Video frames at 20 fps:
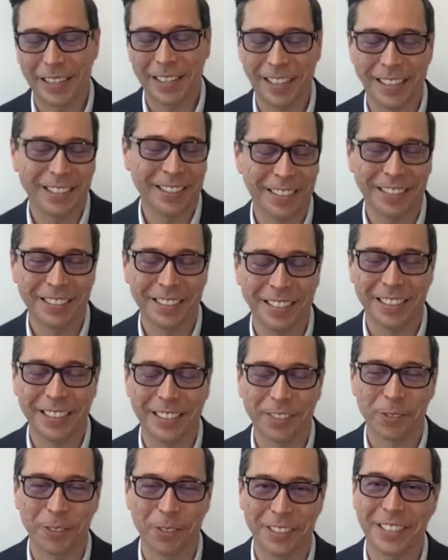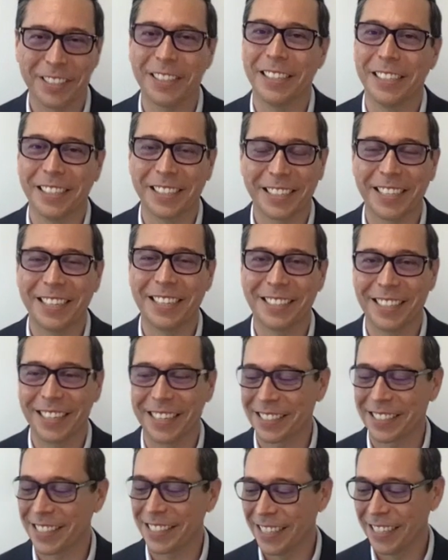added uh, sort of uh,
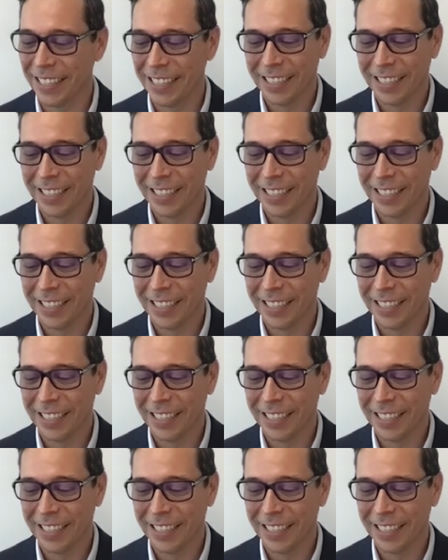context.